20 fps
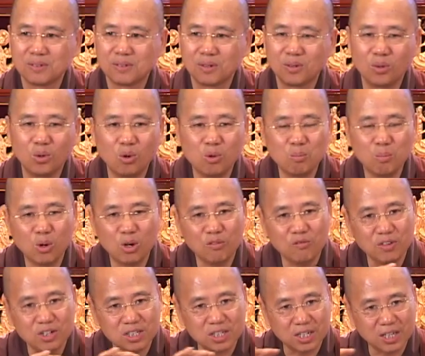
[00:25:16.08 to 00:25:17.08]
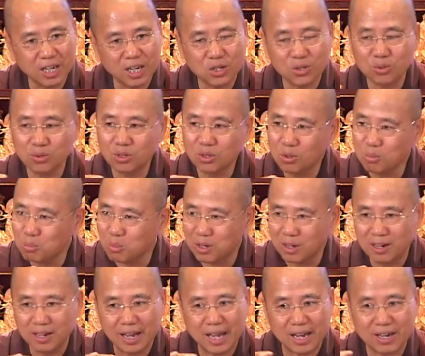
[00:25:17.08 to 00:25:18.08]
no more investigation, no more
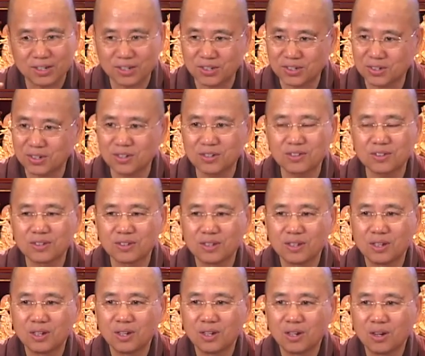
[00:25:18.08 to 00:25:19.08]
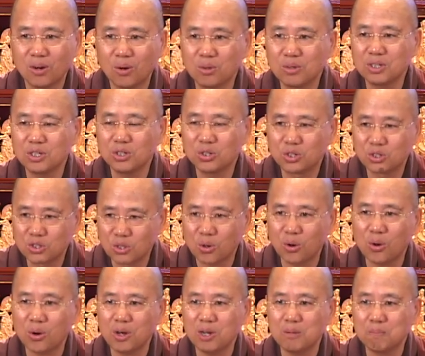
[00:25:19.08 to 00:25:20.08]
analysis, only
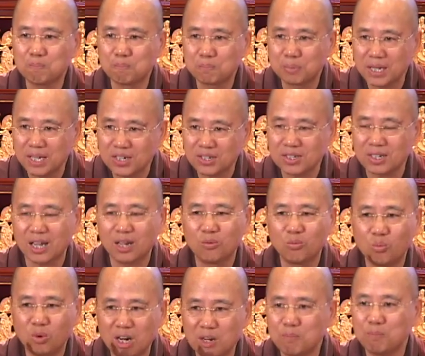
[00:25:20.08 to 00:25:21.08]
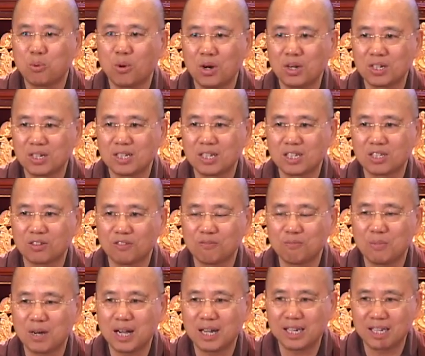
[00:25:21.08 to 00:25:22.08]
joy, bliss, and one-pointedness
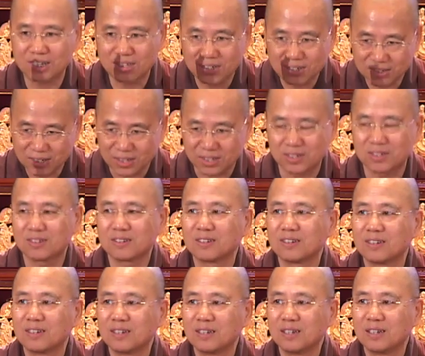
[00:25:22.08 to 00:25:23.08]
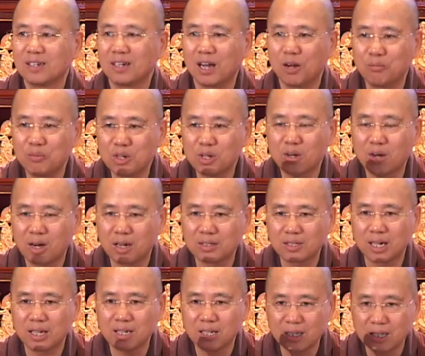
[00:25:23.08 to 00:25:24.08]
of mind exist. And we call
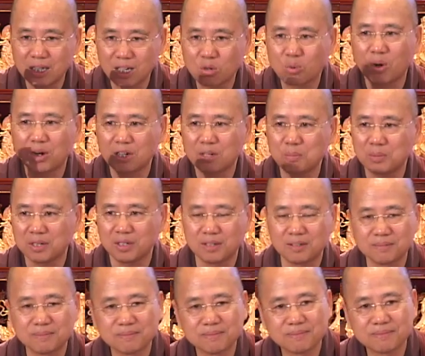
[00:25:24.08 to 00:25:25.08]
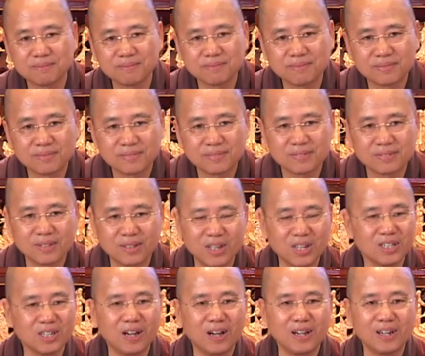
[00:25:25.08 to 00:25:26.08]
that equanimity.
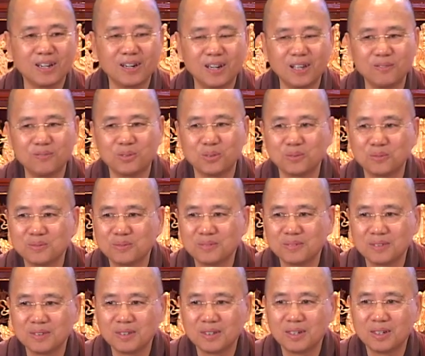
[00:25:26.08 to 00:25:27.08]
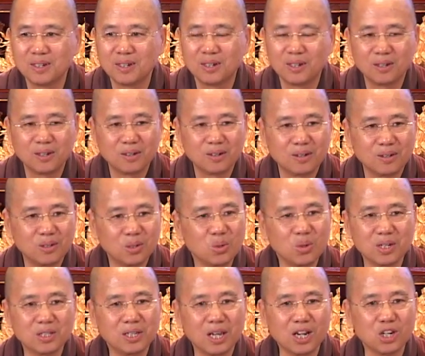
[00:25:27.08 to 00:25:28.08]
That's a higher level.
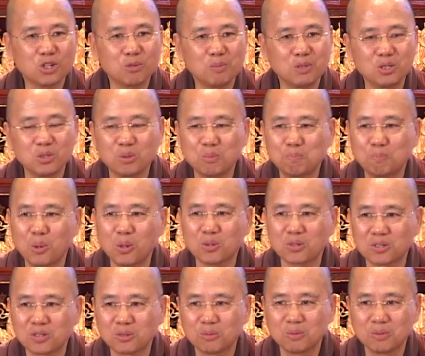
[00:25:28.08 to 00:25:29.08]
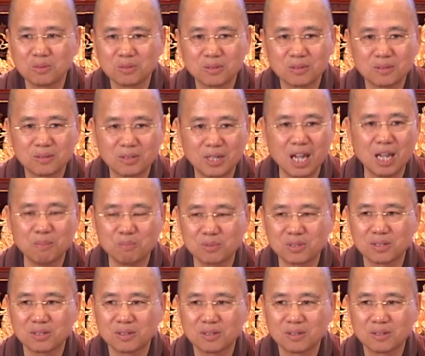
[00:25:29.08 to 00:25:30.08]
No attachment to books,
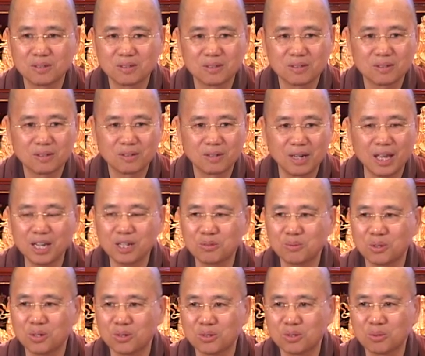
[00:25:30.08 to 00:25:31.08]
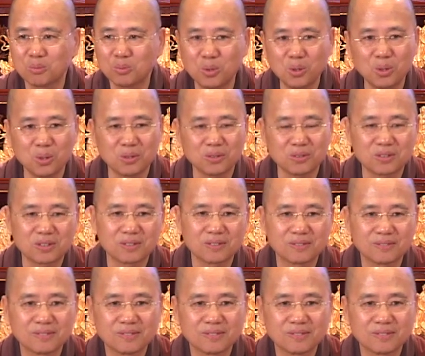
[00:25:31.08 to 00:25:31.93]
tapes, language, words,